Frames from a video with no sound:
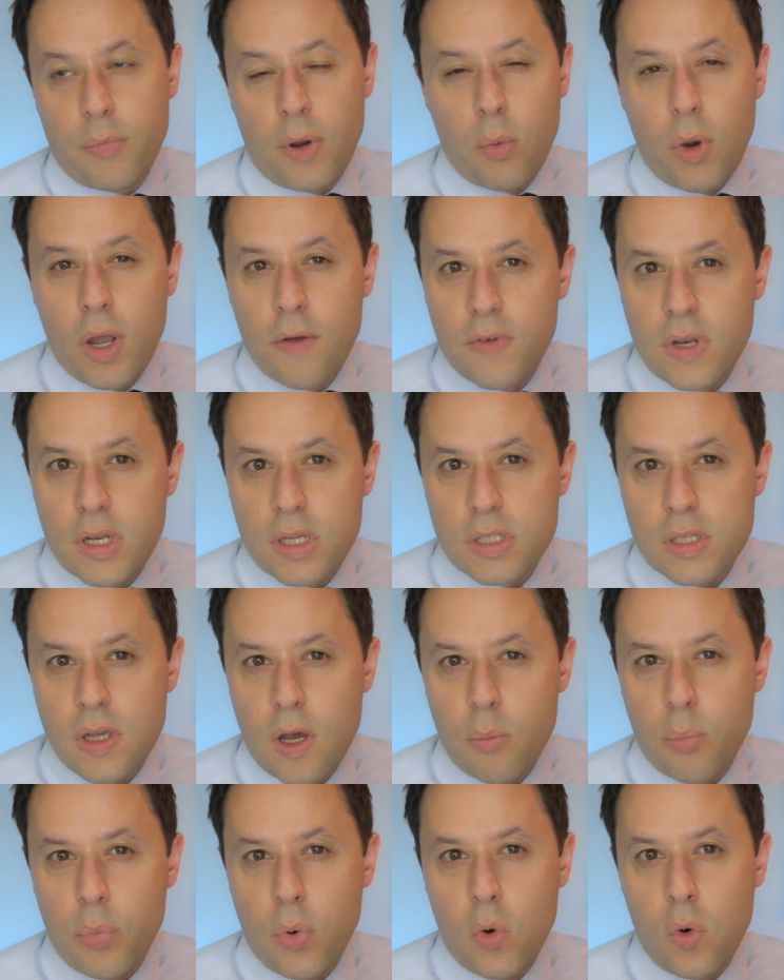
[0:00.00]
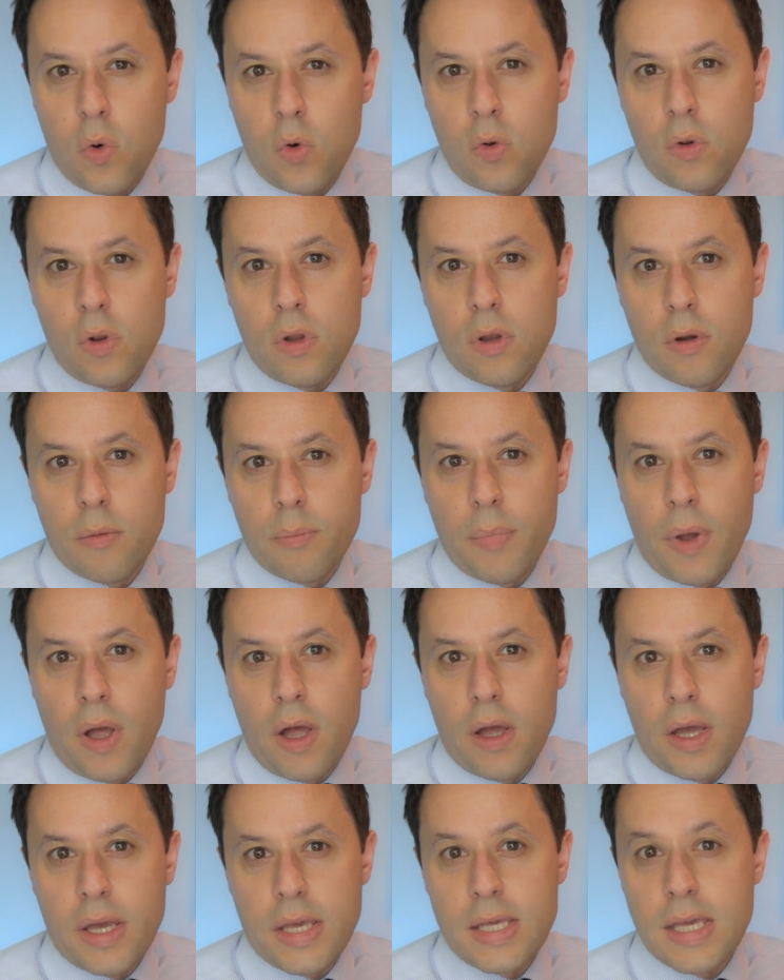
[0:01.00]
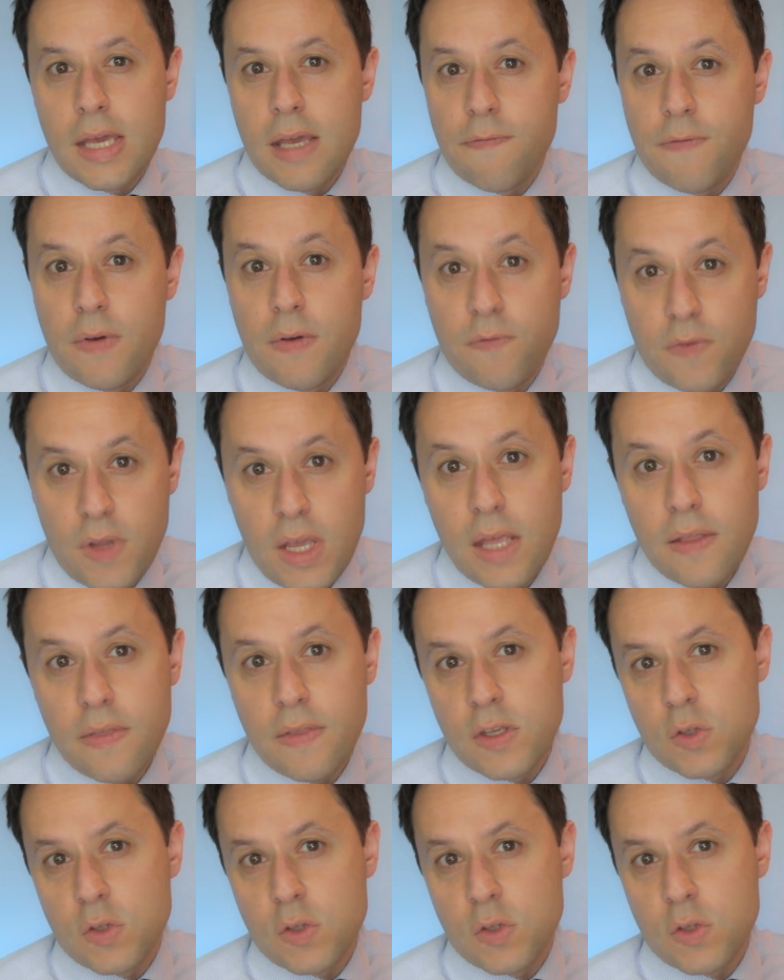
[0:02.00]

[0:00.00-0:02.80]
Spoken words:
By way of an example, by year 15,